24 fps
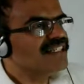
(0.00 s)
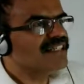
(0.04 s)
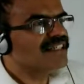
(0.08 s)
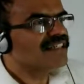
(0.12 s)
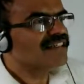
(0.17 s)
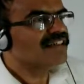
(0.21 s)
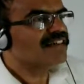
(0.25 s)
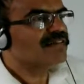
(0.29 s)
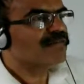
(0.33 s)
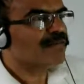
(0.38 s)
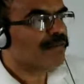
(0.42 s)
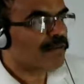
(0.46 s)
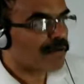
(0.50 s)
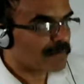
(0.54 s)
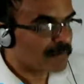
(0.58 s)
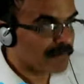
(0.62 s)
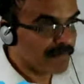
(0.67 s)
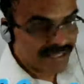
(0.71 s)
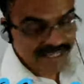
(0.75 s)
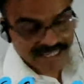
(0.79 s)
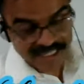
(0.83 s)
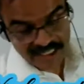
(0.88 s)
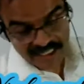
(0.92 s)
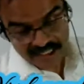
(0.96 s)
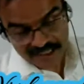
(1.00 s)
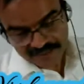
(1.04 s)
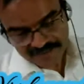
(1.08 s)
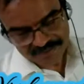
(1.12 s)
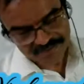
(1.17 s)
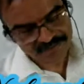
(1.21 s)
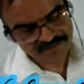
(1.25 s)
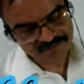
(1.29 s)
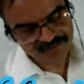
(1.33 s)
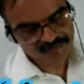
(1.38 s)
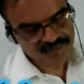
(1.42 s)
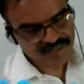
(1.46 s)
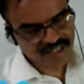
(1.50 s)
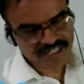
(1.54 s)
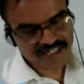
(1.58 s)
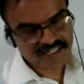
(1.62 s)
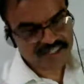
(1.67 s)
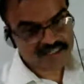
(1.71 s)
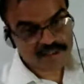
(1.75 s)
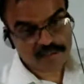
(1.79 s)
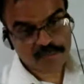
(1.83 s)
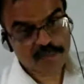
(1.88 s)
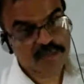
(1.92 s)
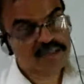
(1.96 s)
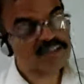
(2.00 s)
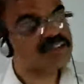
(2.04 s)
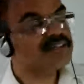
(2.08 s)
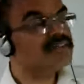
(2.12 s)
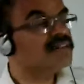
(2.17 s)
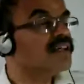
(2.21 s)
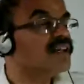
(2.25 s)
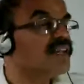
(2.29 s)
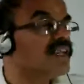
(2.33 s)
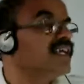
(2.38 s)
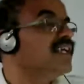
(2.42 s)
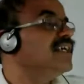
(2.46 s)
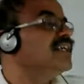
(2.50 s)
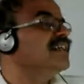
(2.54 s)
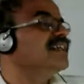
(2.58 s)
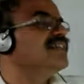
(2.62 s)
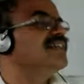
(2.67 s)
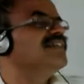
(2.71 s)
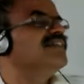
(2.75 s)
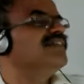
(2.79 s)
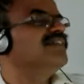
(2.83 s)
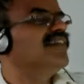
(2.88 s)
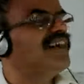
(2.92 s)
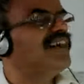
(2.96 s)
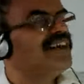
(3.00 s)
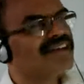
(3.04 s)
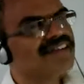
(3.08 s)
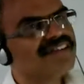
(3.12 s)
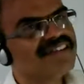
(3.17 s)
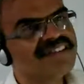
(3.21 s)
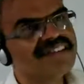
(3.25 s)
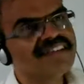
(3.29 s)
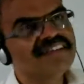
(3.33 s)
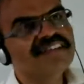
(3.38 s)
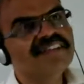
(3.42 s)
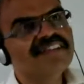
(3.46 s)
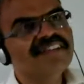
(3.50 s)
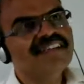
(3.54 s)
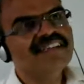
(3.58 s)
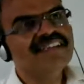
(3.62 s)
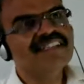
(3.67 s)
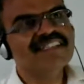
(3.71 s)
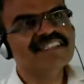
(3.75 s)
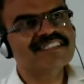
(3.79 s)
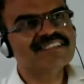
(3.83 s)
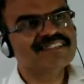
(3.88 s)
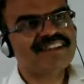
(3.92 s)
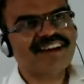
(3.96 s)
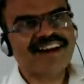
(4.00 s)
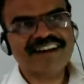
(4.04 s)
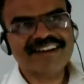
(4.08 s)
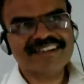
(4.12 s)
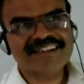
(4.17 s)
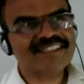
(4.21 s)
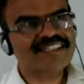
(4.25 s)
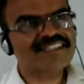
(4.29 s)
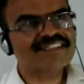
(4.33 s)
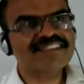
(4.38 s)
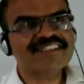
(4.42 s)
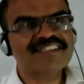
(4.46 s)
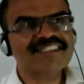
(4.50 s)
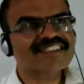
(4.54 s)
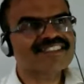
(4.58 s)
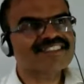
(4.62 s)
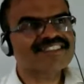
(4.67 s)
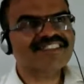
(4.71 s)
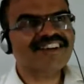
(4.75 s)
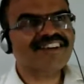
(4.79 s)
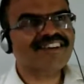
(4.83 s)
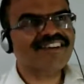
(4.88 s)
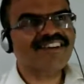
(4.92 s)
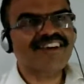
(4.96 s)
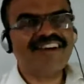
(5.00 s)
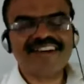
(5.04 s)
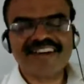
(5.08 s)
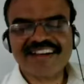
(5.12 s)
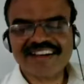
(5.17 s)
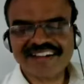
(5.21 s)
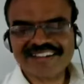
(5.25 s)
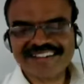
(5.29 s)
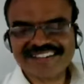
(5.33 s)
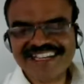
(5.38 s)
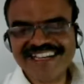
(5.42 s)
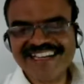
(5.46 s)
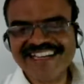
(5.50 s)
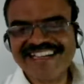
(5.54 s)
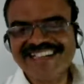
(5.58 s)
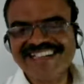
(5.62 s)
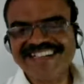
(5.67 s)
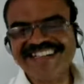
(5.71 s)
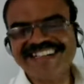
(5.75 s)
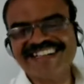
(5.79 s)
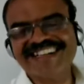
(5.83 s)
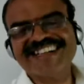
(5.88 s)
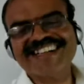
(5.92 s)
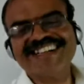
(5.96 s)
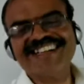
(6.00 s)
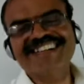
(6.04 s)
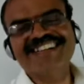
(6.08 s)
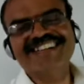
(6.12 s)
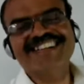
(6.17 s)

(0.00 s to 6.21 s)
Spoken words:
for me, that is personally, it starts at 6 o'clock in the